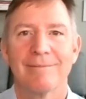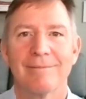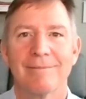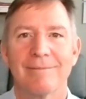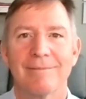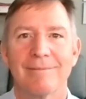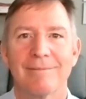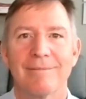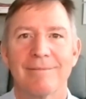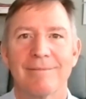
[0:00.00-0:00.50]

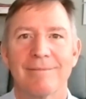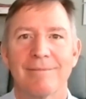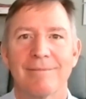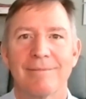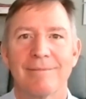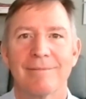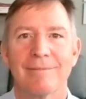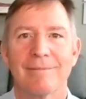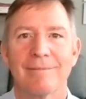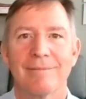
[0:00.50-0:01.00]

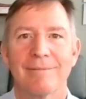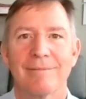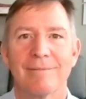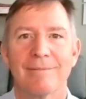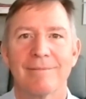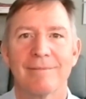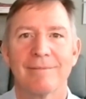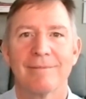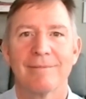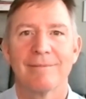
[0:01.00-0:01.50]

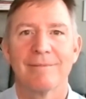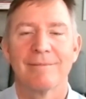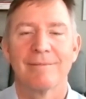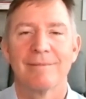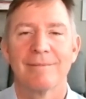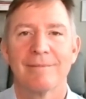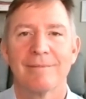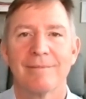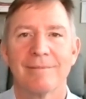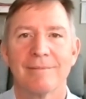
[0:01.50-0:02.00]

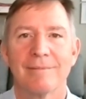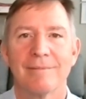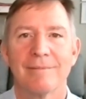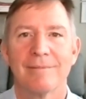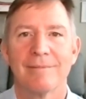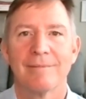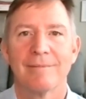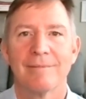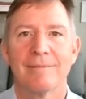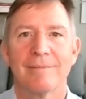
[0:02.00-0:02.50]

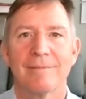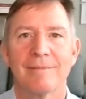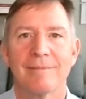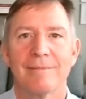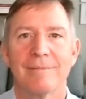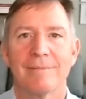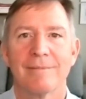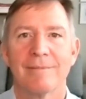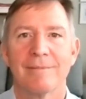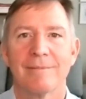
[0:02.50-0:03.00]

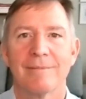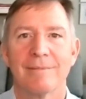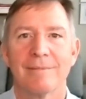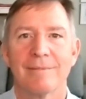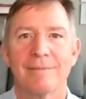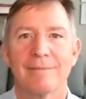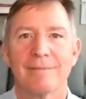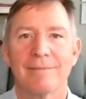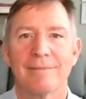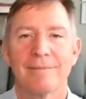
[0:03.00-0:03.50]

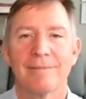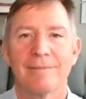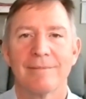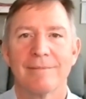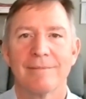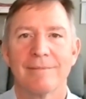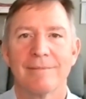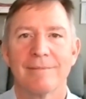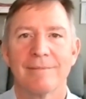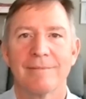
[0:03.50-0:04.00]

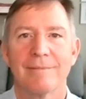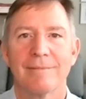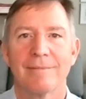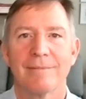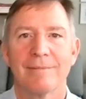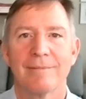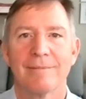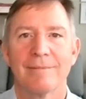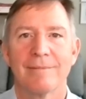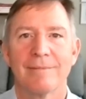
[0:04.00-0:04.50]

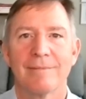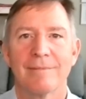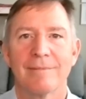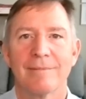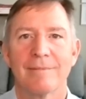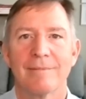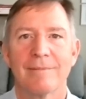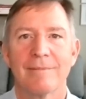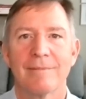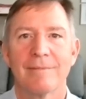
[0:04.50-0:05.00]

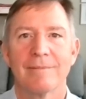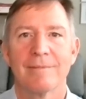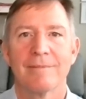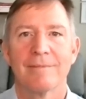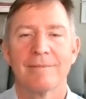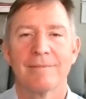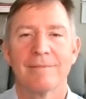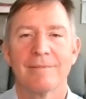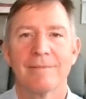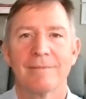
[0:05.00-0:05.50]

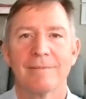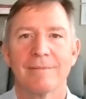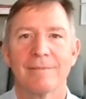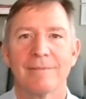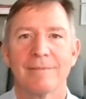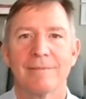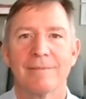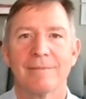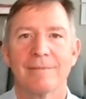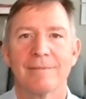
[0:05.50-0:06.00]

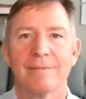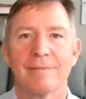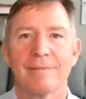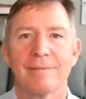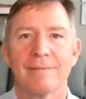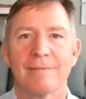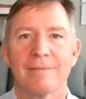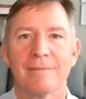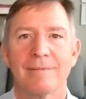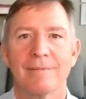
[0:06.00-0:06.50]

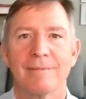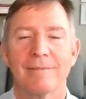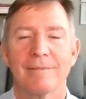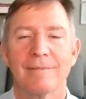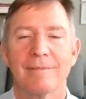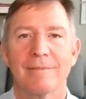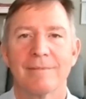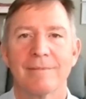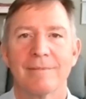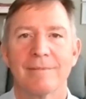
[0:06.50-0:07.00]

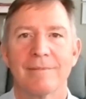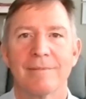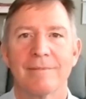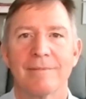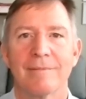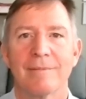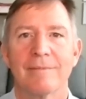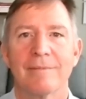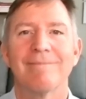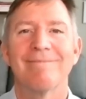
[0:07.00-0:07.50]

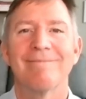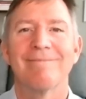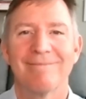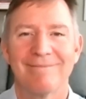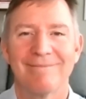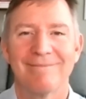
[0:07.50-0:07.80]
The person shown says nothing.